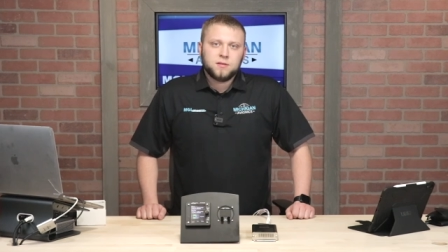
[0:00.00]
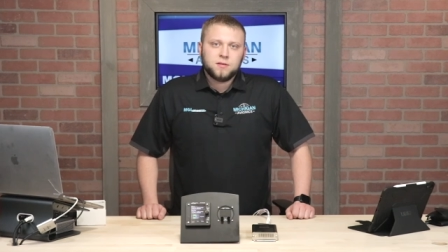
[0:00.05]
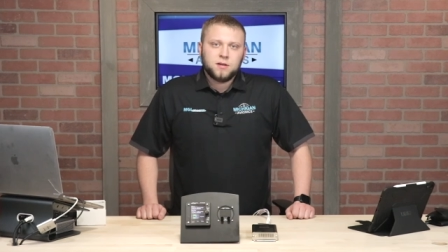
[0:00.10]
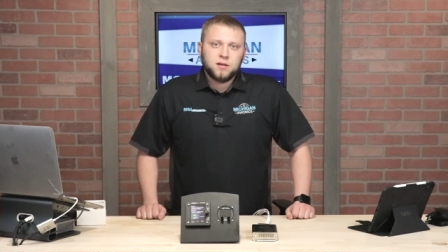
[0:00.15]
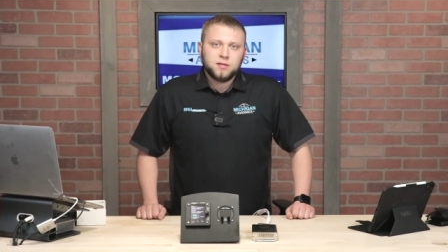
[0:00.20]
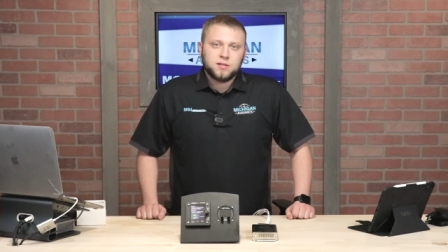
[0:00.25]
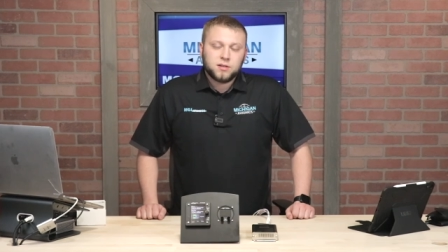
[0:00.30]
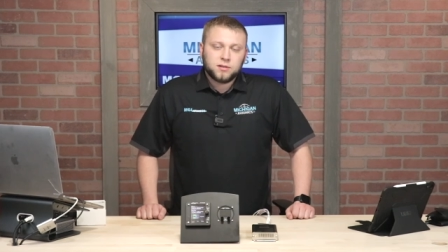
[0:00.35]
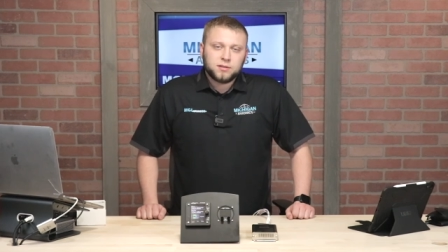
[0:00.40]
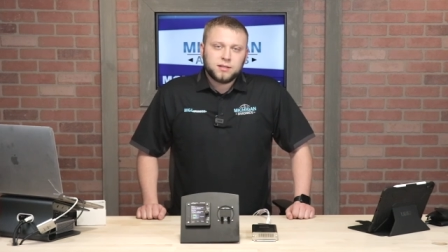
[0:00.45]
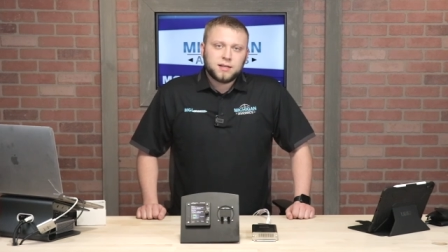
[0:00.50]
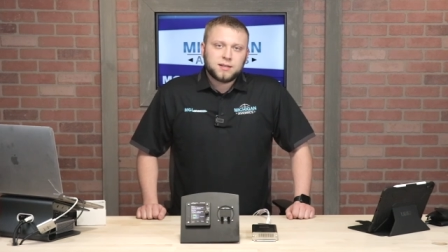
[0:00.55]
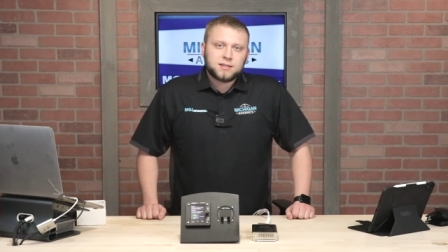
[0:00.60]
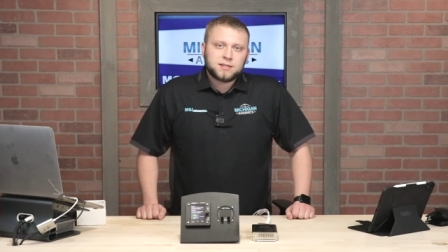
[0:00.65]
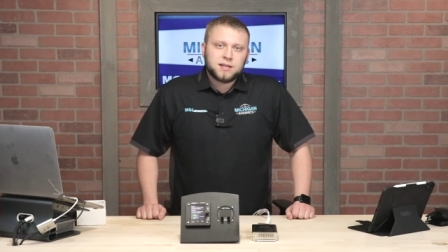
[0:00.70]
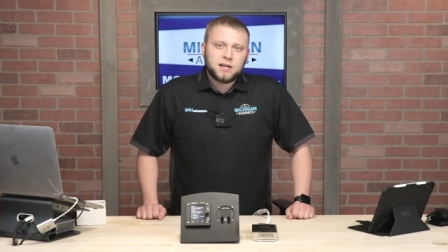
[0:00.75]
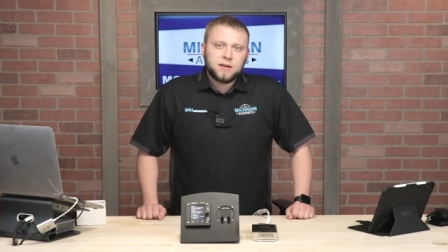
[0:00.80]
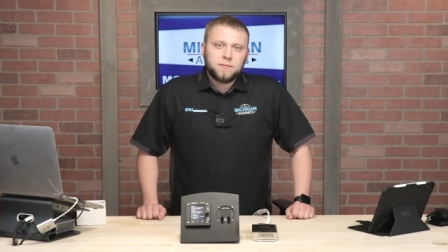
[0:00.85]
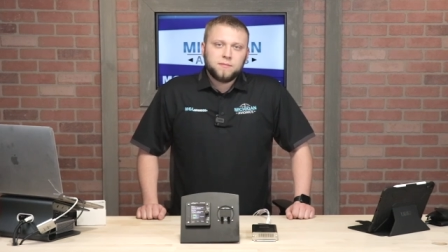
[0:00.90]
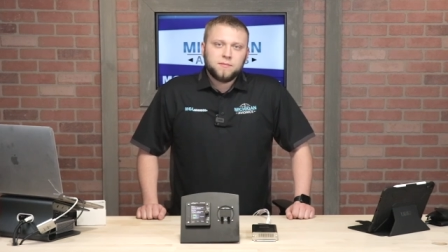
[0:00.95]
Until next
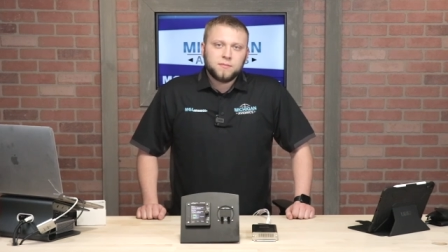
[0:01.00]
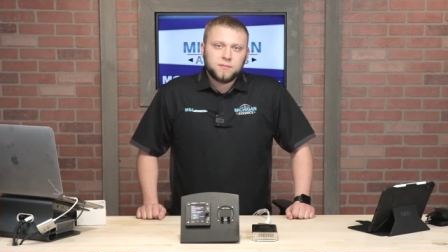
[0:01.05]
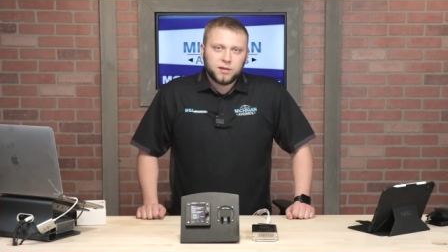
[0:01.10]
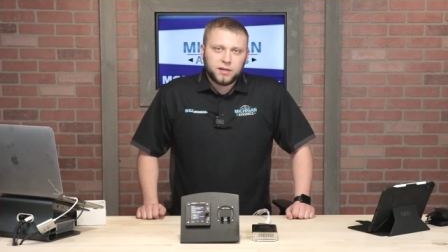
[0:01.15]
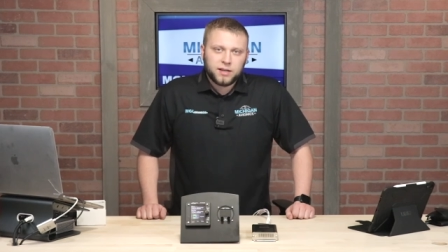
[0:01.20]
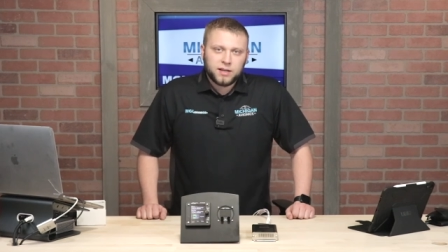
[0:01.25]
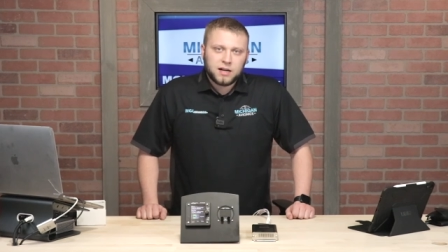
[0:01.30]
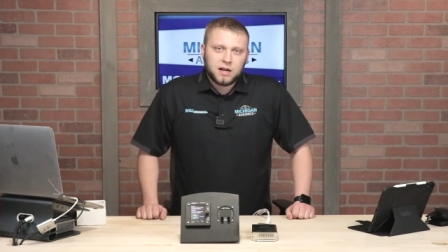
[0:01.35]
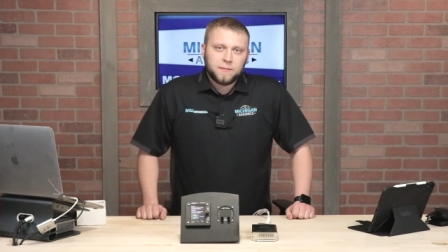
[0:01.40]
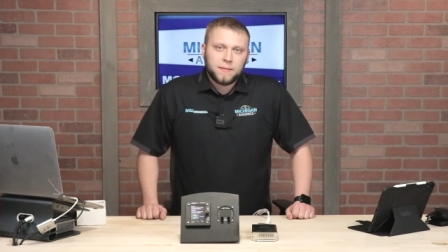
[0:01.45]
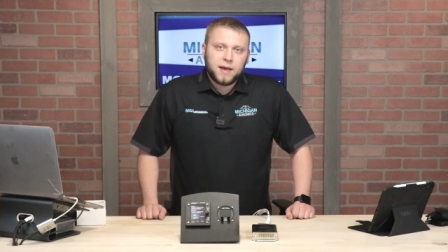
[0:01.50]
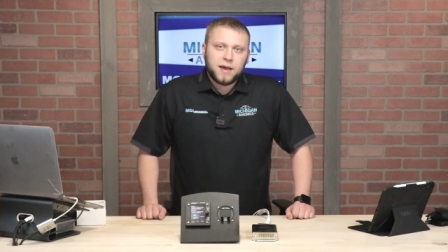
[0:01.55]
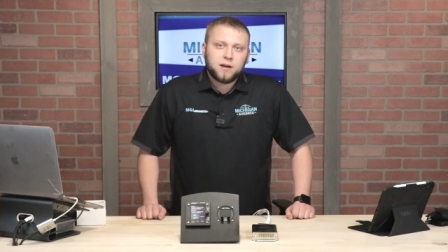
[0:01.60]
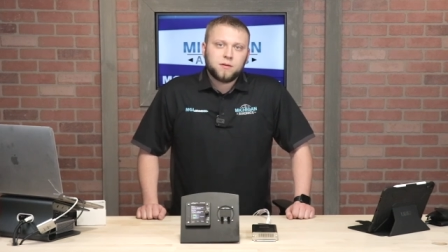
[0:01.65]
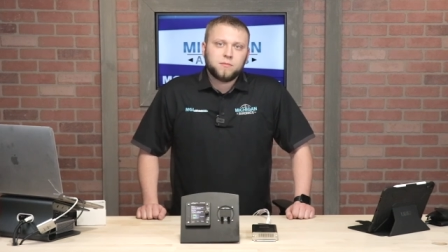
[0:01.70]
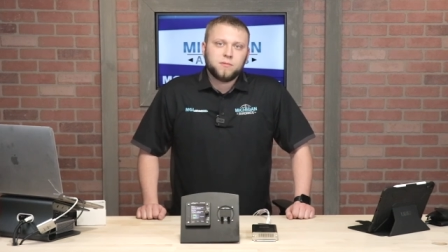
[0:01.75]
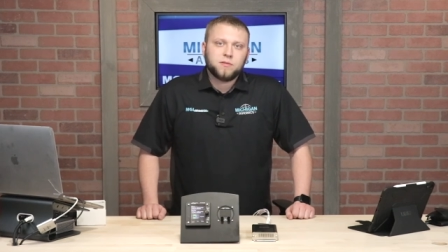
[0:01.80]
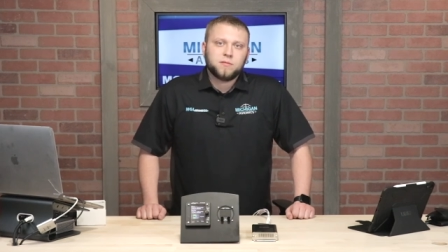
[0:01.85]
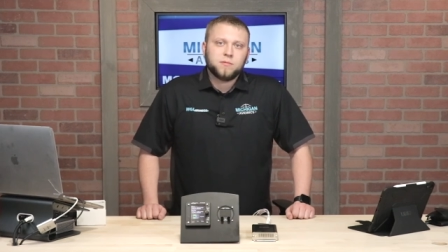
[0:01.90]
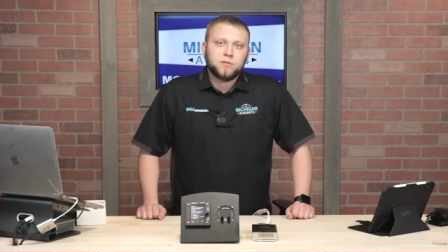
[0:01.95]
time, again, I'm
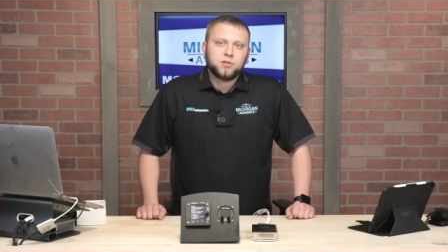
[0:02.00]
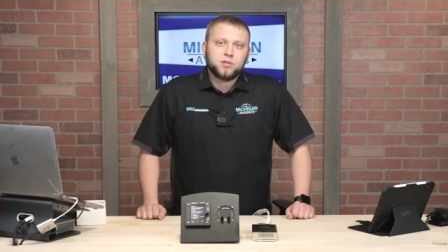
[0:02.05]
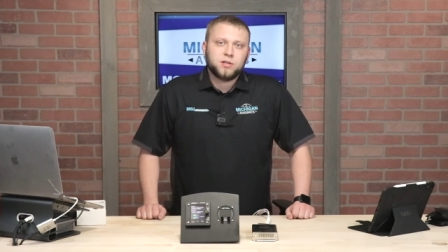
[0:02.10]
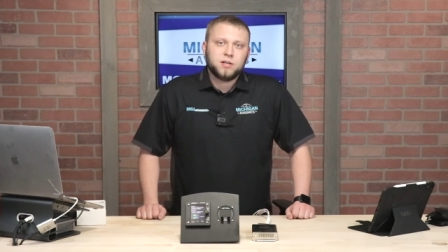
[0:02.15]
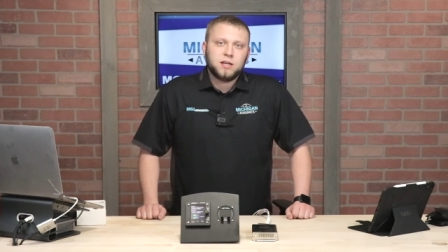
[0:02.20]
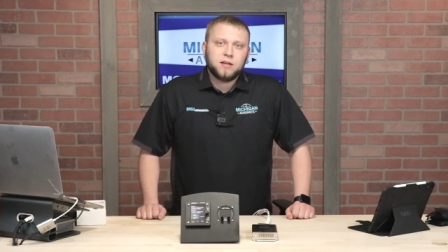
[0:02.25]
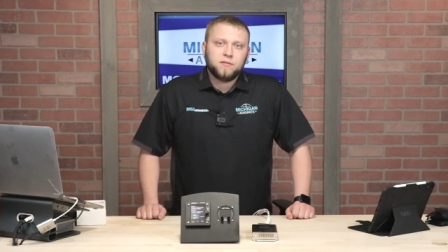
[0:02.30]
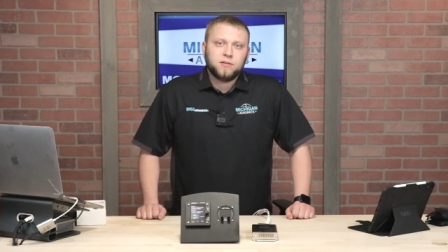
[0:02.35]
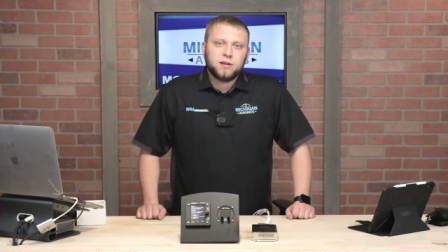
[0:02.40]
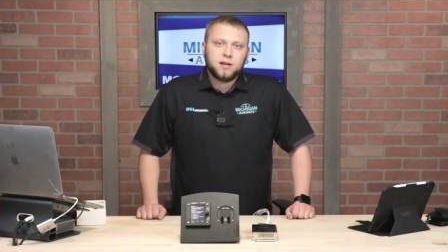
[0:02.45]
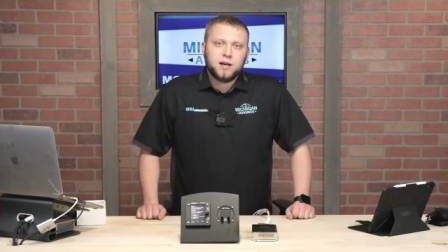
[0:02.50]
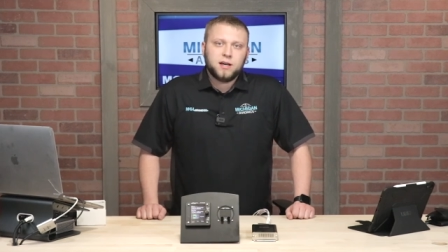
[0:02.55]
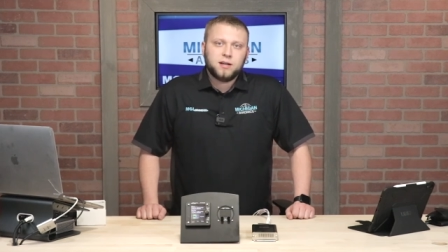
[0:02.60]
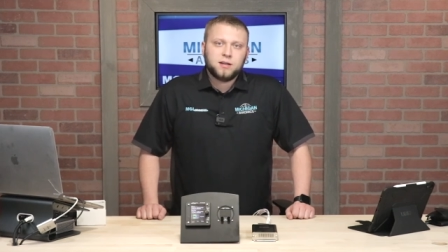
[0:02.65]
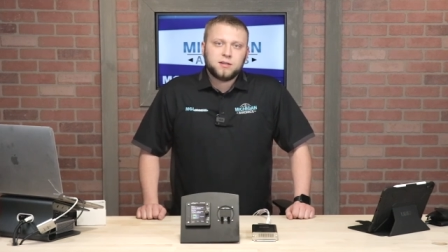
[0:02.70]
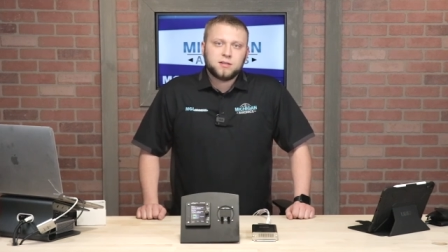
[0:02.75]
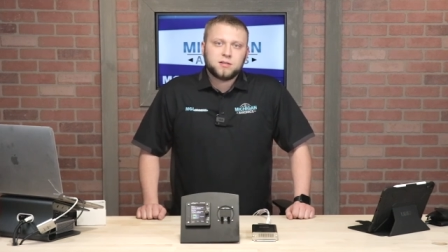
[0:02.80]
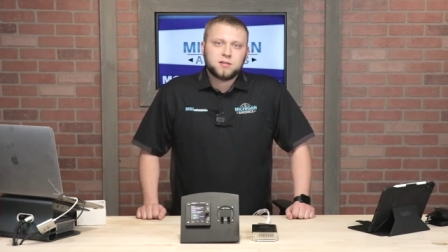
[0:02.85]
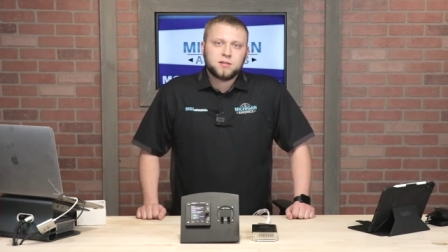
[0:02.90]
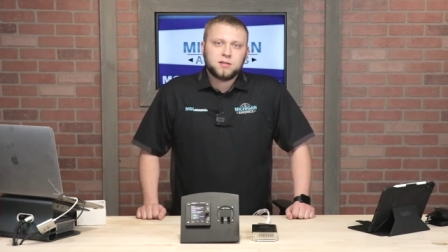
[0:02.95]
Adam with Michigan
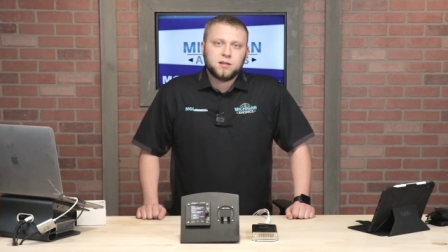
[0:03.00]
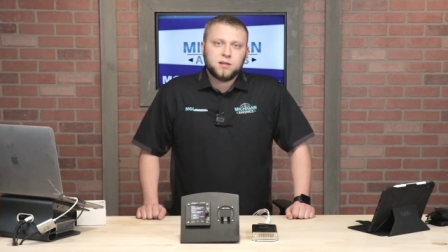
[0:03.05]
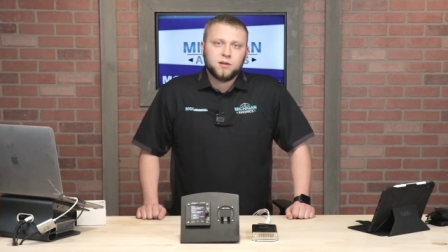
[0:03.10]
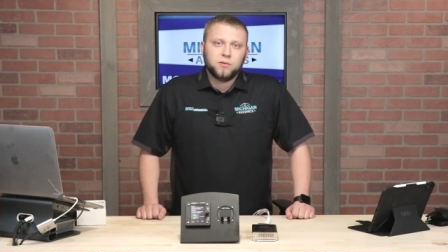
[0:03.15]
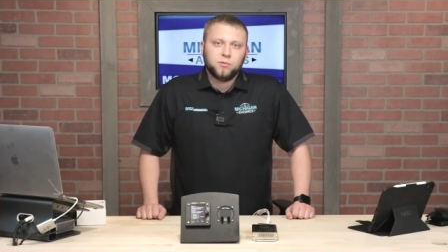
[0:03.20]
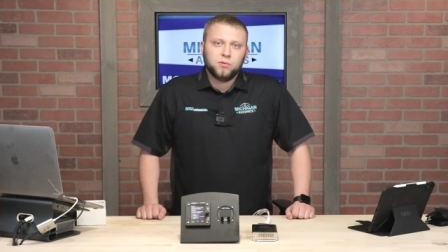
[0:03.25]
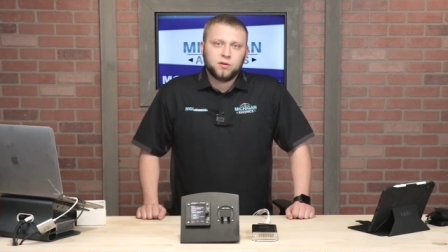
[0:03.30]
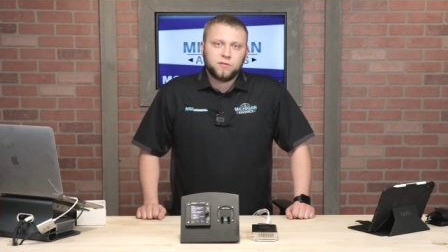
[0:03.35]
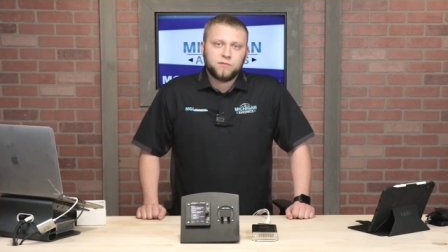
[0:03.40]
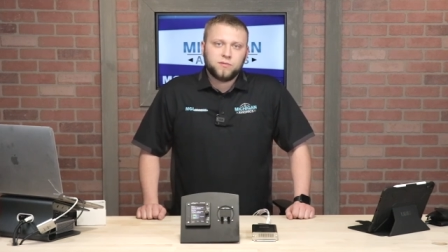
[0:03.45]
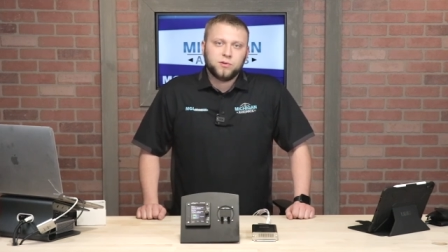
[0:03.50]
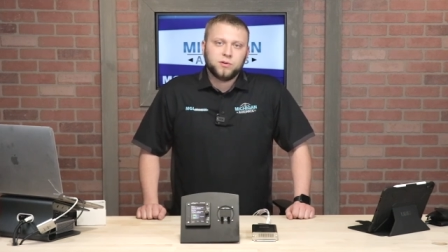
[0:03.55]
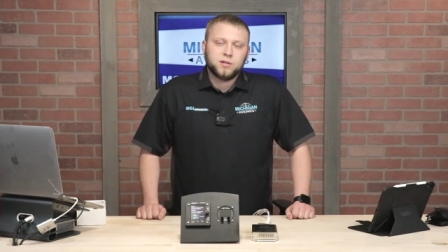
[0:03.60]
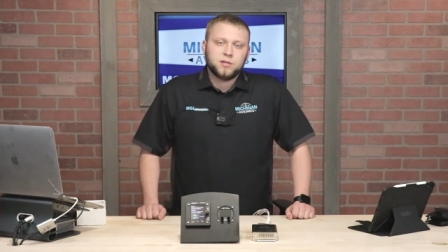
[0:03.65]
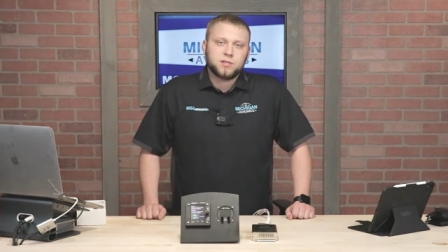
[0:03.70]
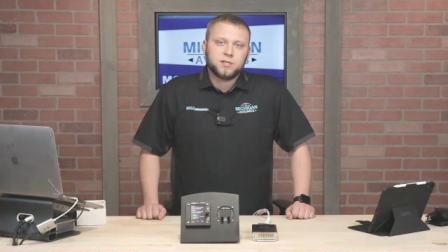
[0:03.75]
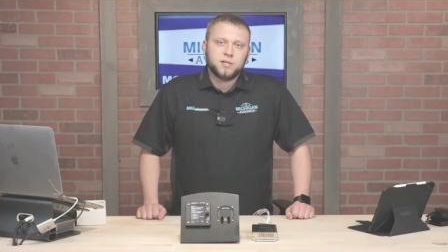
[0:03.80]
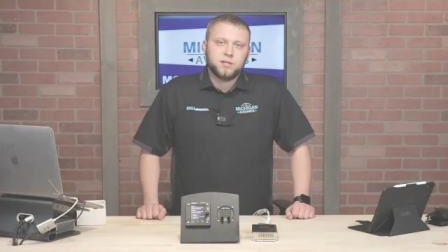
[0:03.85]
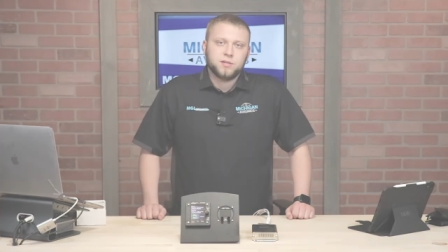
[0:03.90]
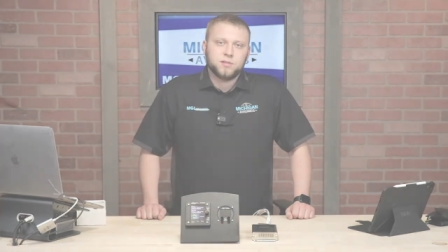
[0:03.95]
Avionics, and we look forward to
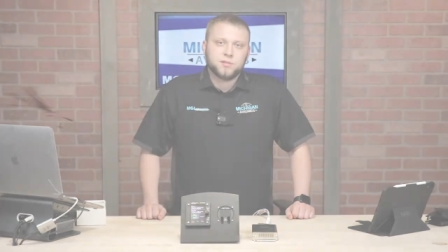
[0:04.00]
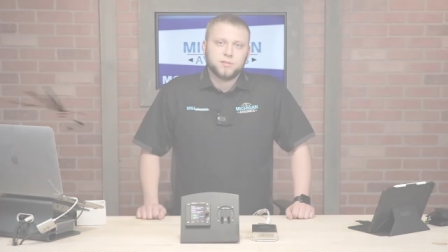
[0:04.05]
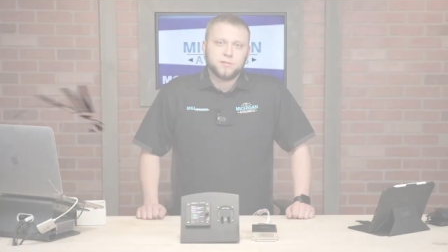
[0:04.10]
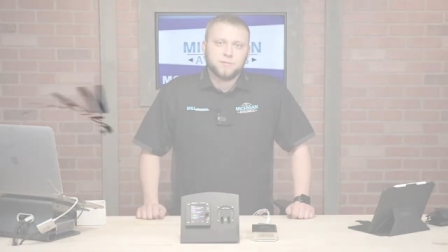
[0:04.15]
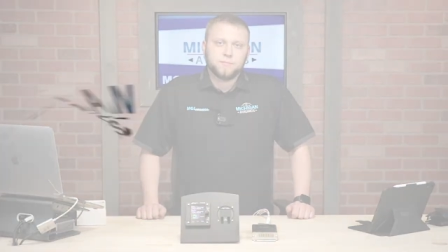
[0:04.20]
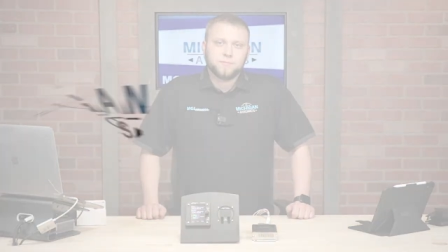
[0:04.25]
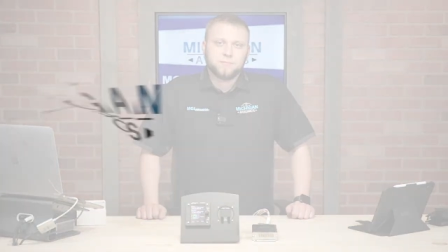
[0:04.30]
seeing you soon.